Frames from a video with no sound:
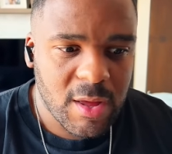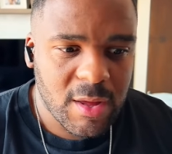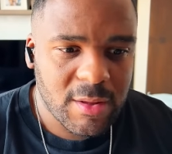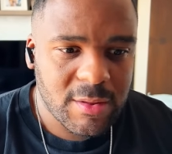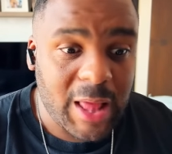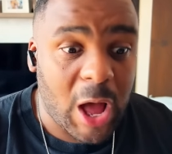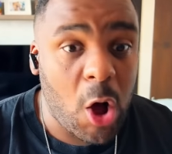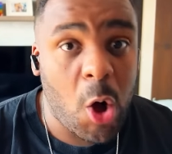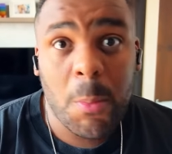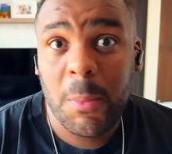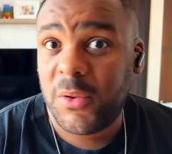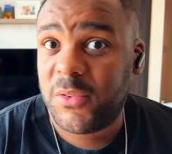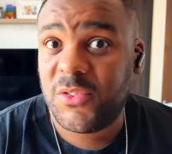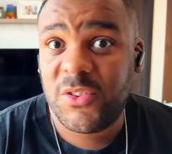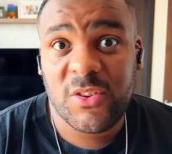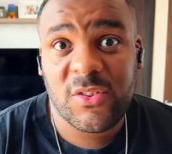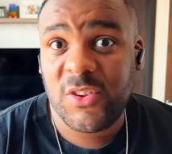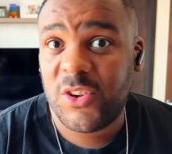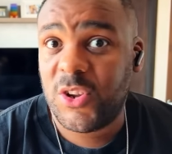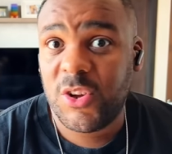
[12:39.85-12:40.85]
That almost
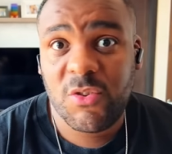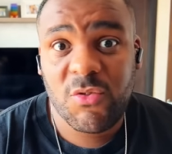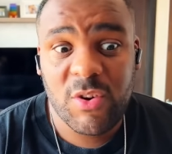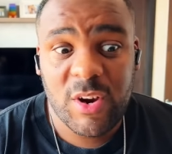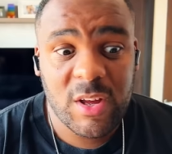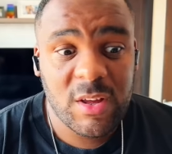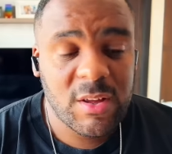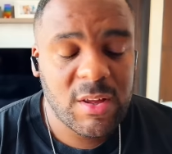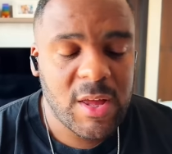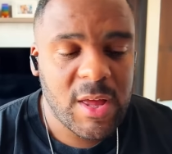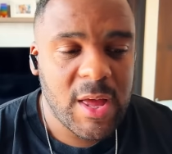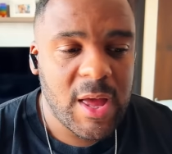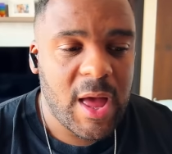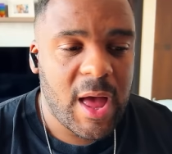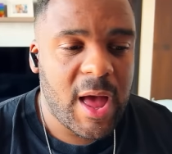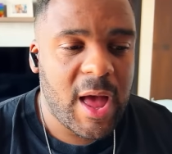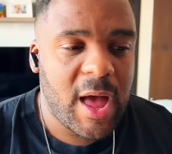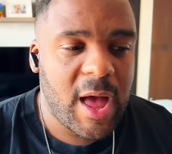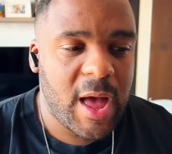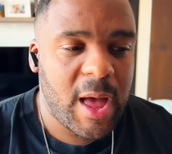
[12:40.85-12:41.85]
doesn't look real.
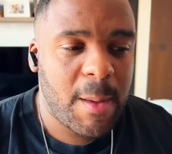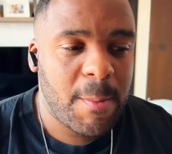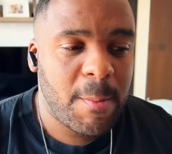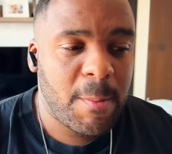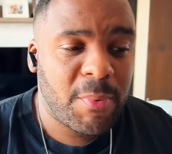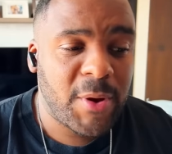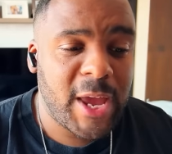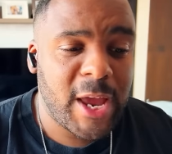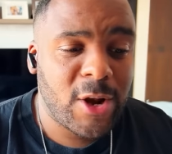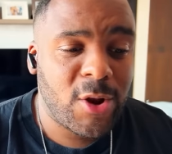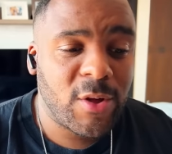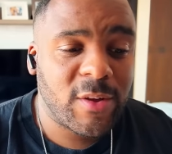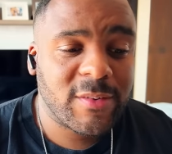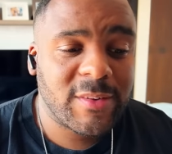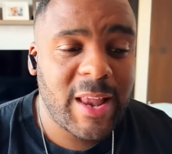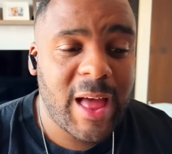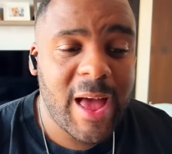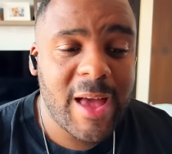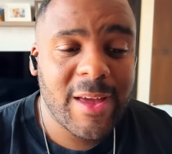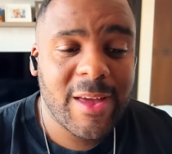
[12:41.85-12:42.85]
But it looks
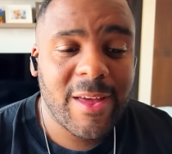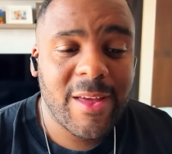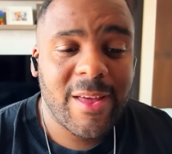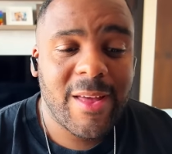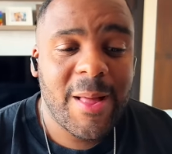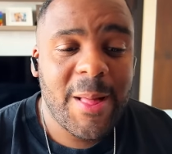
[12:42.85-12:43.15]
like